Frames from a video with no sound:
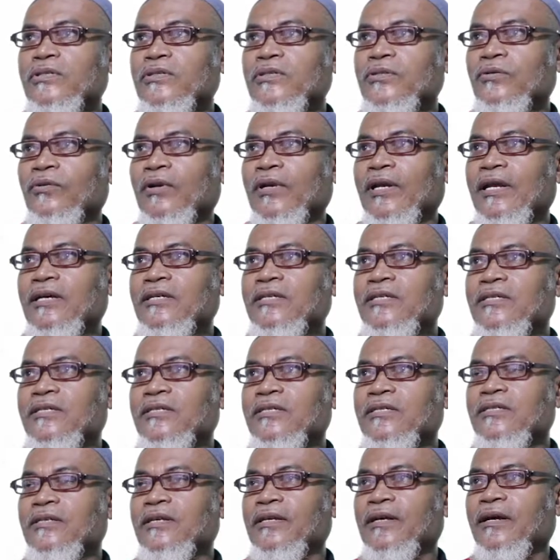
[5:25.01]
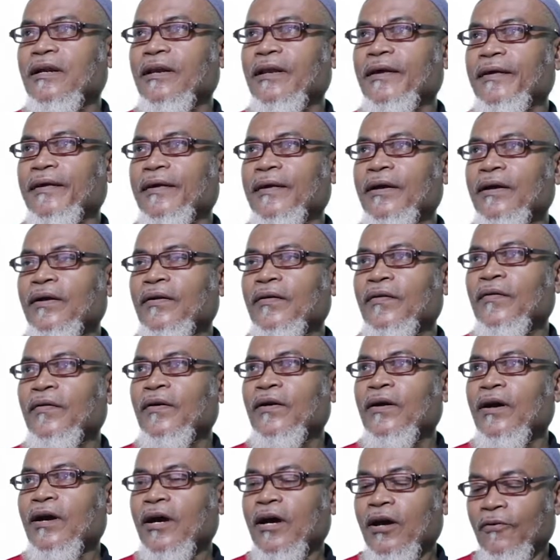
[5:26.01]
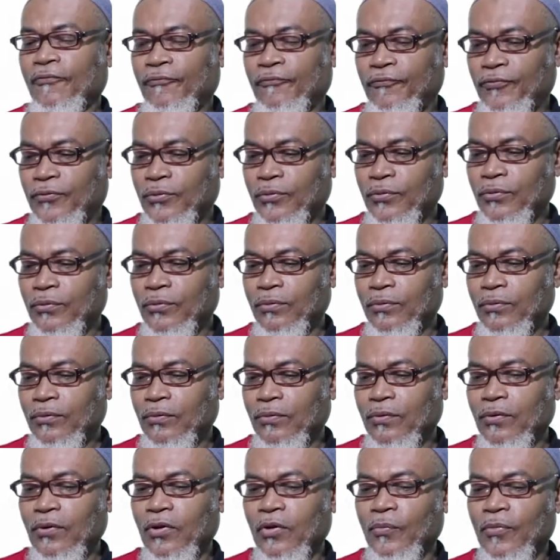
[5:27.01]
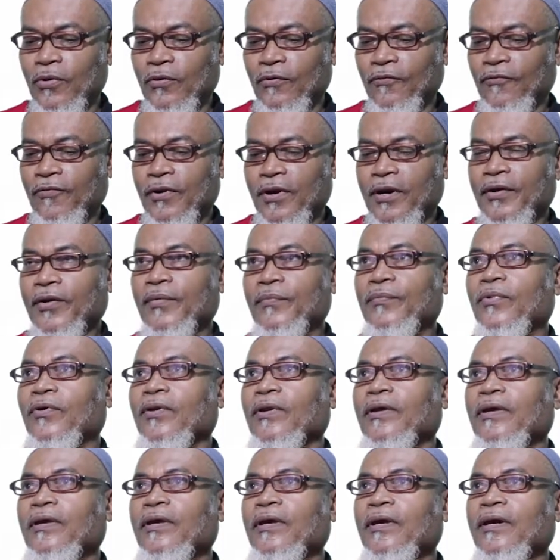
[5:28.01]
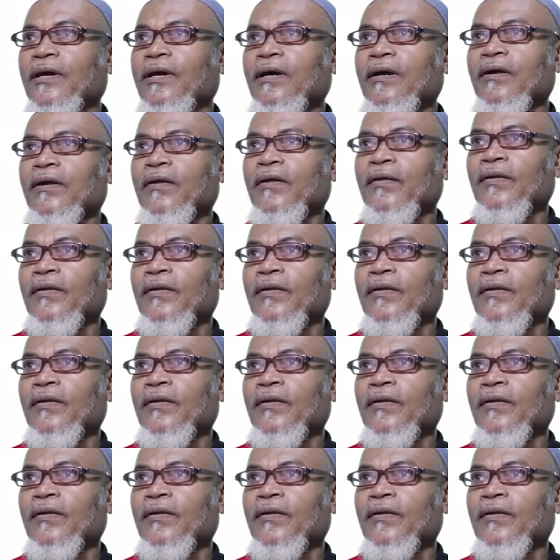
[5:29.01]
So let's declare a few global variable here.